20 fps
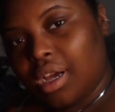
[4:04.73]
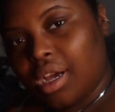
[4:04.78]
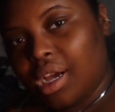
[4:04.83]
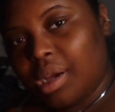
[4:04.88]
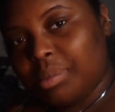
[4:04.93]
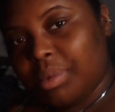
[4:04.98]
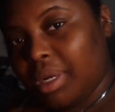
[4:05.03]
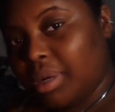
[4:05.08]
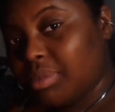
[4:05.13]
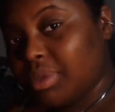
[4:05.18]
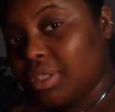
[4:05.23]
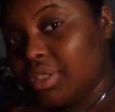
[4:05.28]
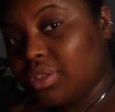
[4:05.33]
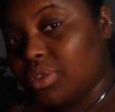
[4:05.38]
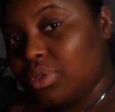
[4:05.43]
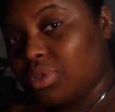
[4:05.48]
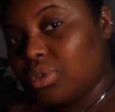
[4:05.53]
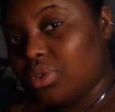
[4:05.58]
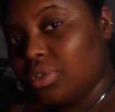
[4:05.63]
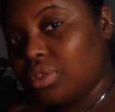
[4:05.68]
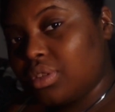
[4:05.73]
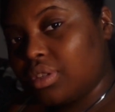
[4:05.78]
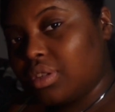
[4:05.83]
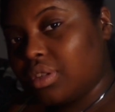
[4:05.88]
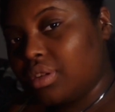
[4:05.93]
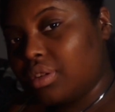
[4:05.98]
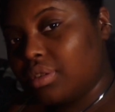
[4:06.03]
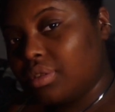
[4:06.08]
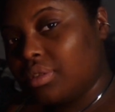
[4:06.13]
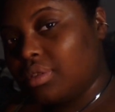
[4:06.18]
I mean, I'm still using it
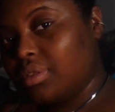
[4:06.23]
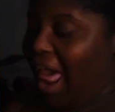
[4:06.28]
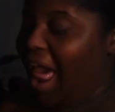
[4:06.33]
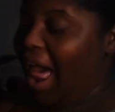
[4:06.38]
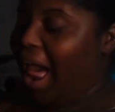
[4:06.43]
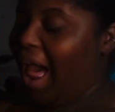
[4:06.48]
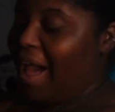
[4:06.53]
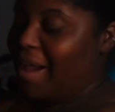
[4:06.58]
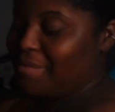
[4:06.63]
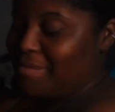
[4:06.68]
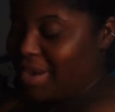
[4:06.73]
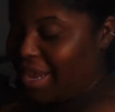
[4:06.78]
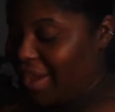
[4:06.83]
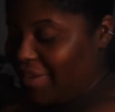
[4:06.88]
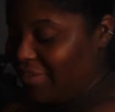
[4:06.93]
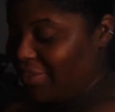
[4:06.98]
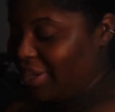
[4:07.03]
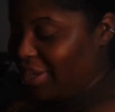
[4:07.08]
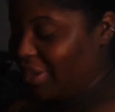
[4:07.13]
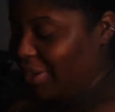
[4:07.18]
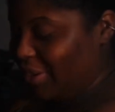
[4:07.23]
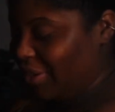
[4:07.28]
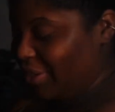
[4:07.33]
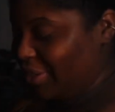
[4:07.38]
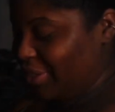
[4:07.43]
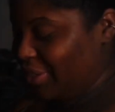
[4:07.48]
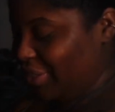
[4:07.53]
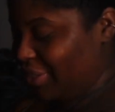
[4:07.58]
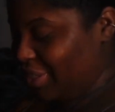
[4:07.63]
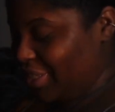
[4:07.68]
though. I'm definitely gonna
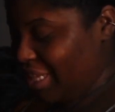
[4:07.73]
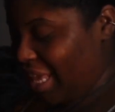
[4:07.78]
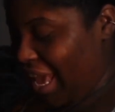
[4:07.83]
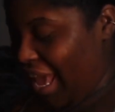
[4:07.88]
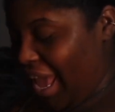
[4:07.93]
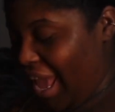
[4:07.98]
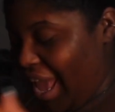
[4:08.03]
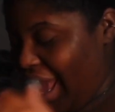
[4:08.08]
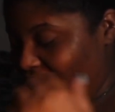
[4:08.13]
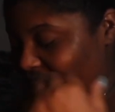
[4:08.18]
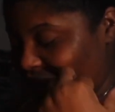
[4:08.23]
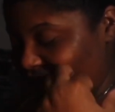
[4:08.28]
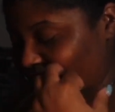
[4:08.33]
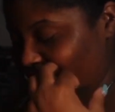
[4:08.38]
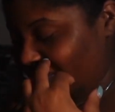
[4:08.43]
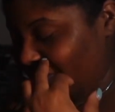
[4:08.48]
use it.